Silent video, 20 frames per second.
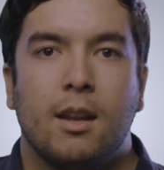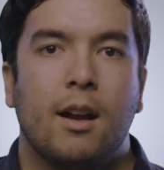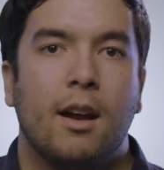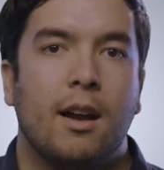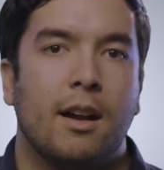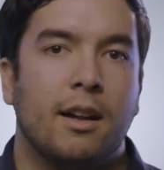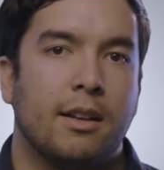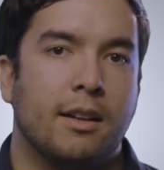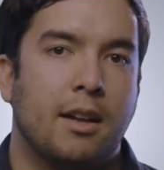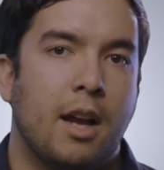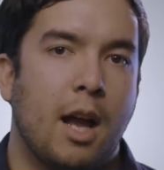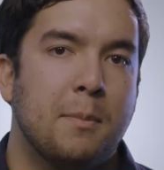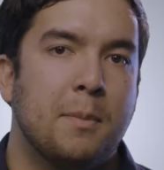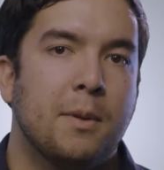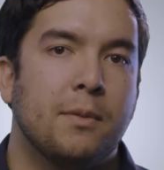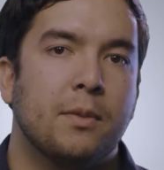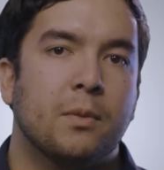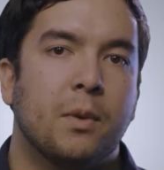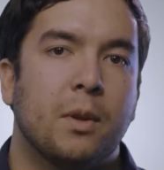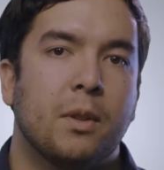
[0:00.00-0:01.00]
Hi, I'm
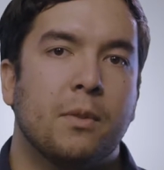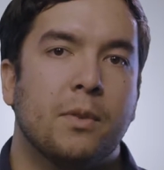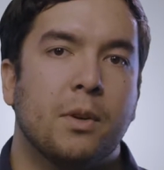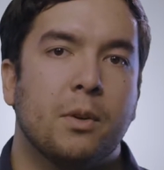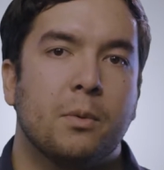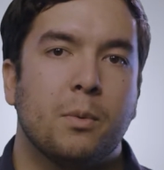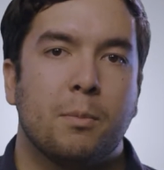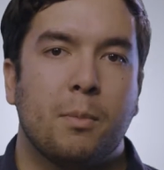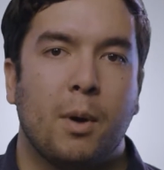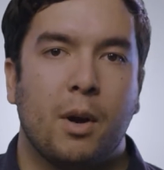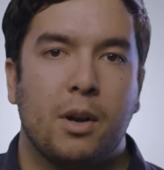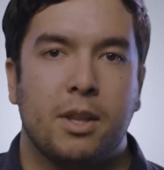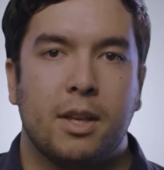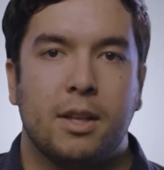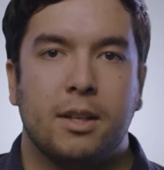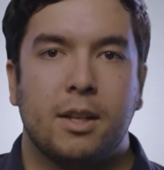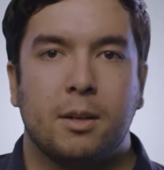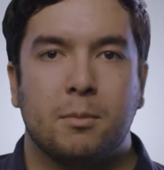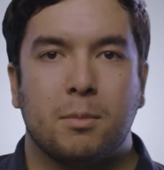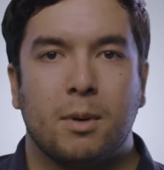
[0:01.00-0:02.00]
Evan Rutherford with
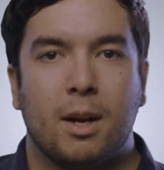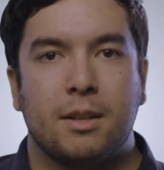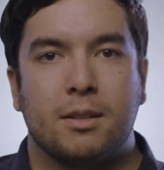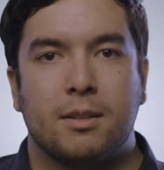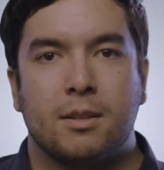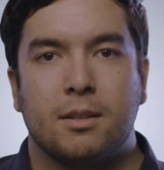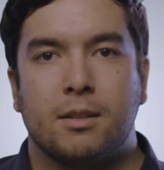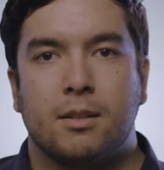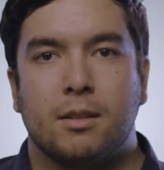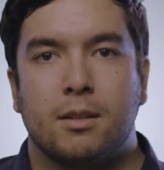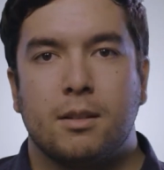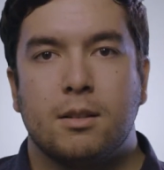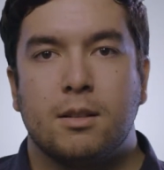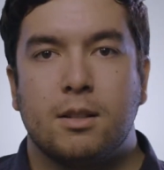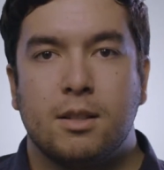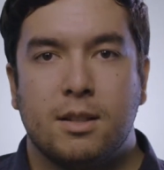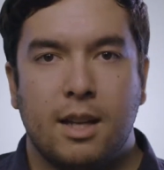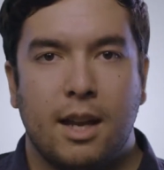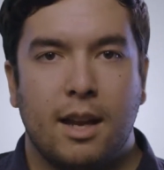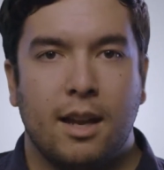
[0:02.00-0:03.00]
Parthian Enterprises.
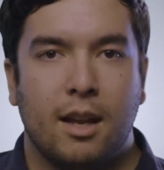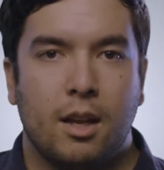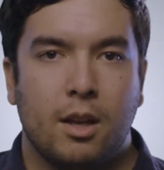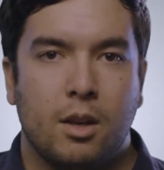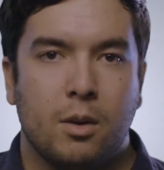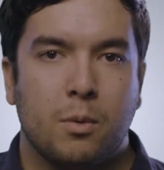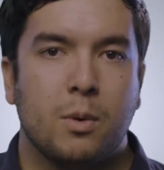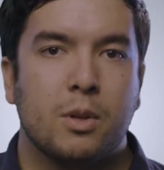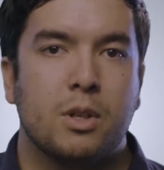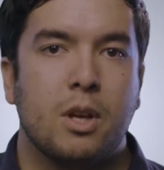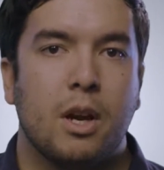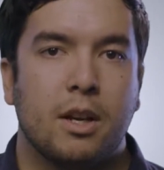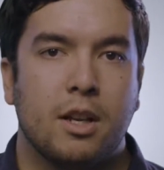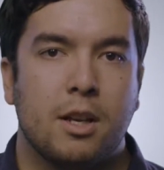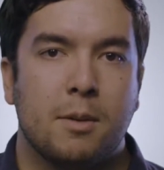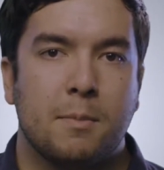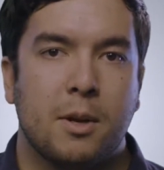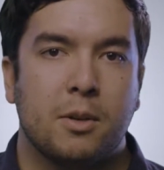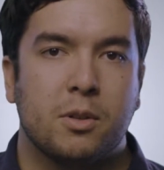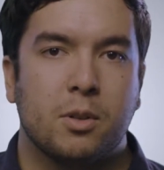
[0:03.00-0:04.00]
Today, we're talking
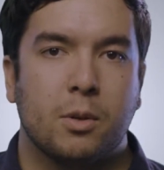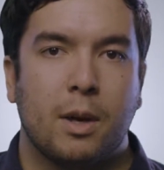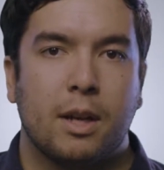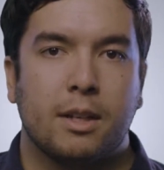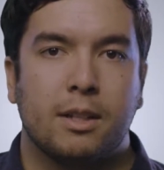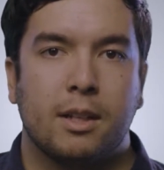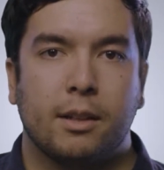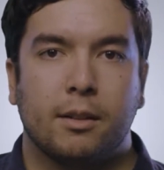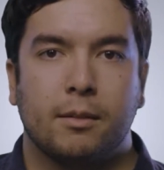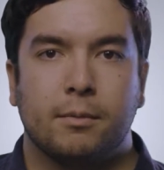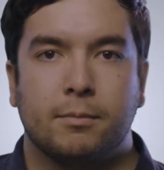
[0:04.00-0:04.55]
about directing.